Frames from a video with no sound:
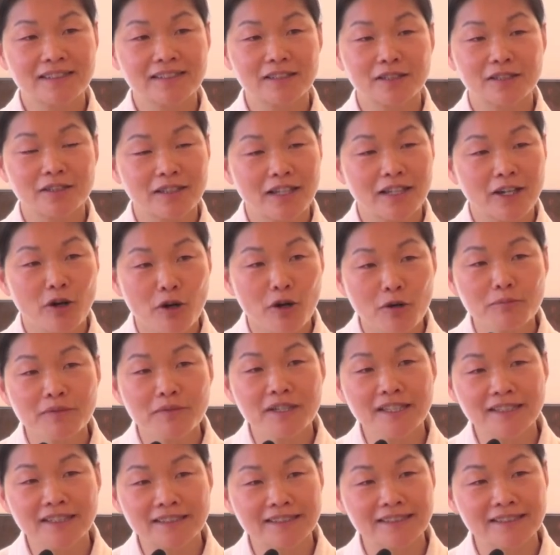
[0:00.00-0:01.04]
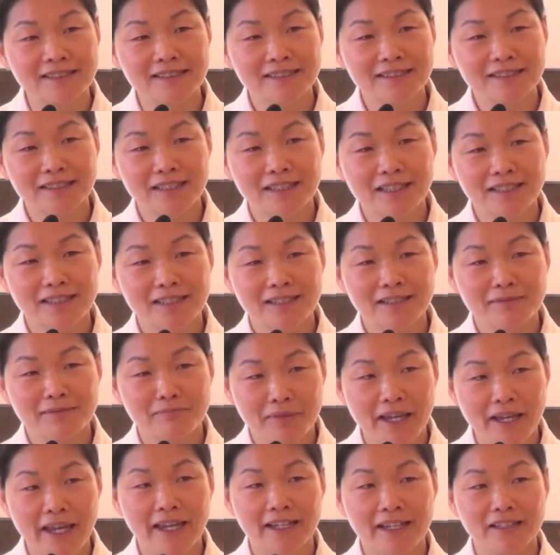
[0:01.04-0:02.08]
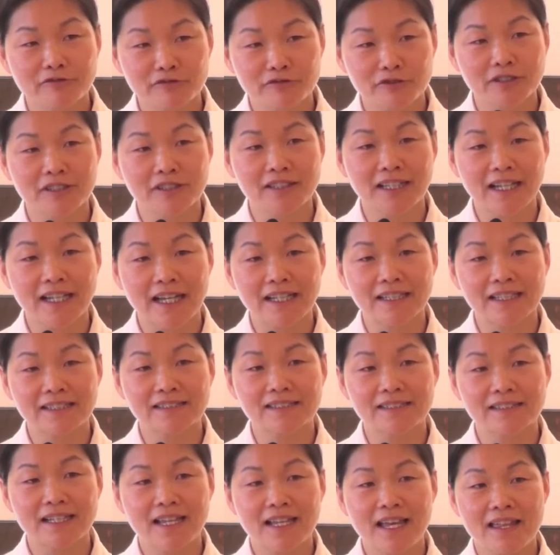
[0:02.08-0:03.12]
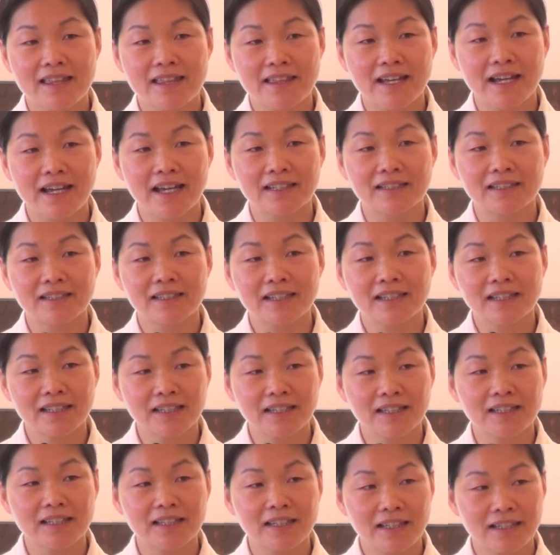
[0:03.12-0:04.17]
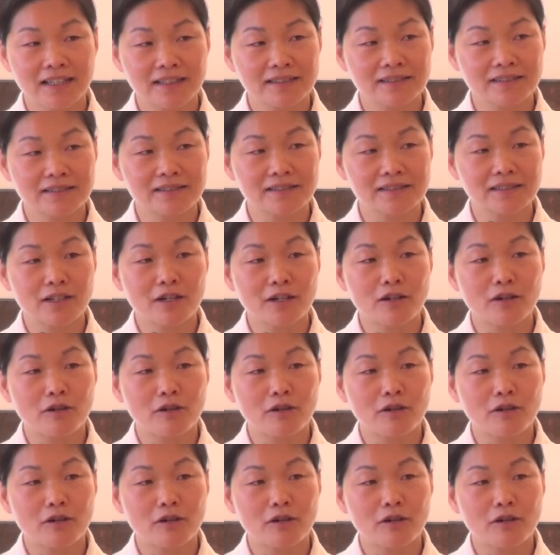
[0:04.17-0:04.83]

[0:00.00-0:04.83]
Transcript: the homeless man realized that he is